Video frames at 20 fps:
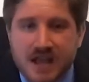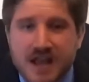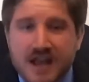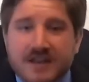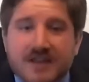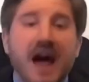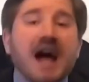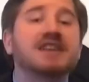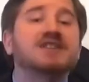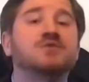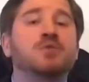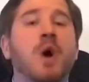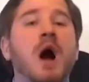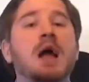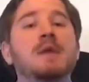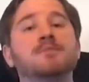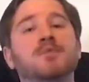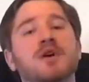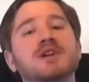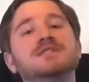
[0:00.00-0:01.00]
That's why
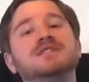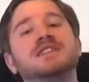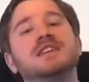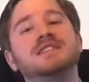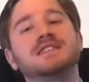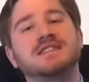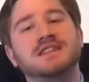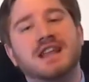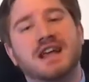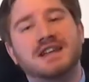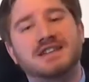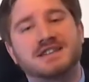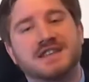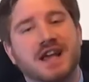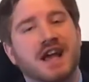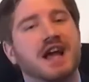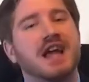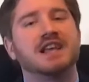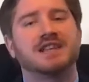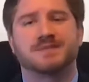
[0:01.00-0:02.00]
Princess
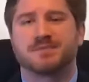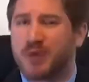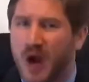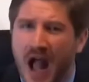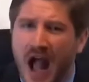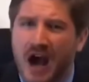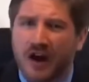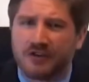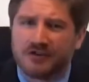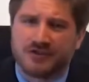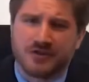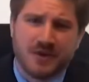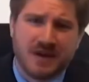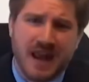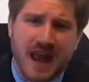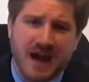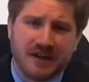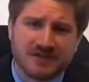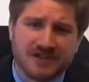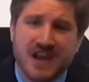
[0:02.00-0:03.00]
Celestia is proud to
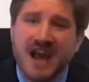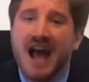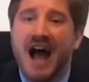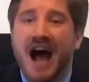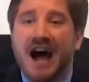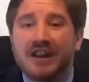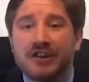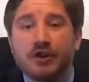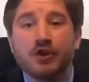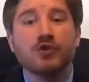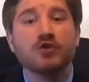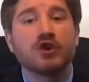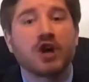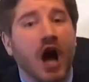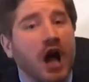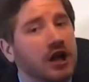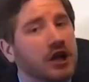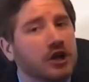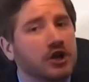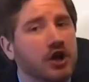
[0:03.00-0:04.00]
announce a new
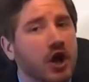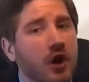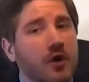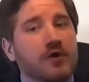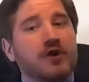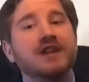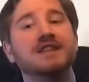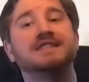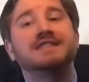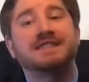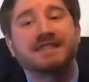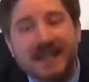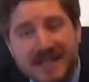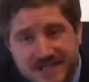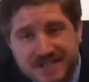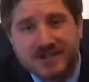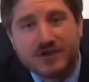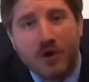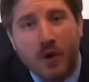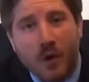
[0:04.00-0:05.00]
color-coded
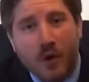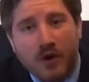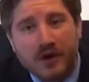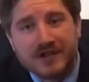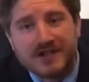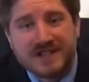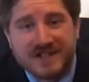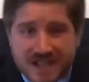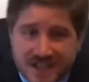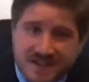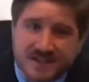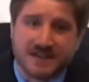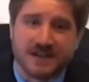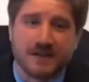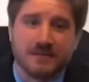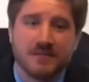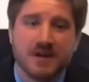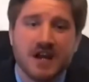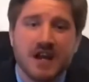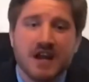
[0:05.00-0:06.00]
Discord
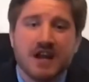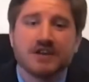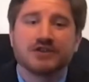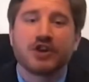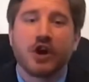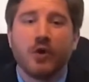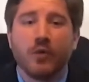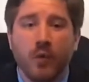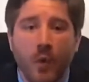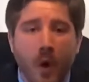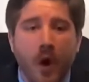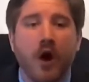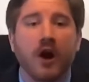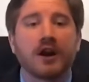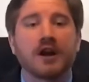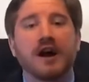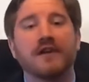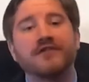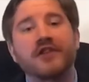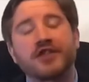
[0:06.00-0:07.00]
system to
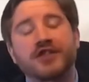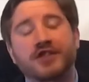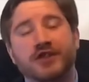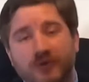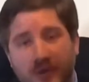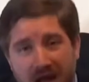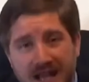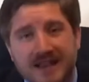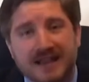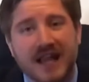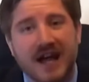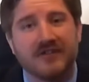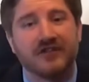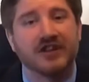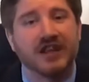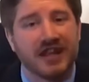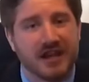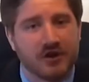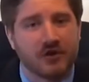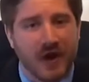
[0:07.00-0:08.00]
warn of the threat level
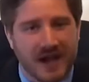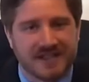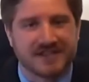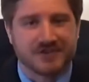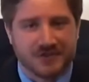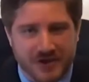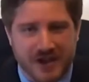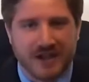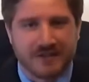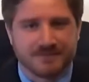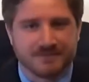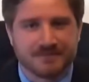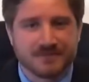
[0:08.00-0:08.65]
in Equestria.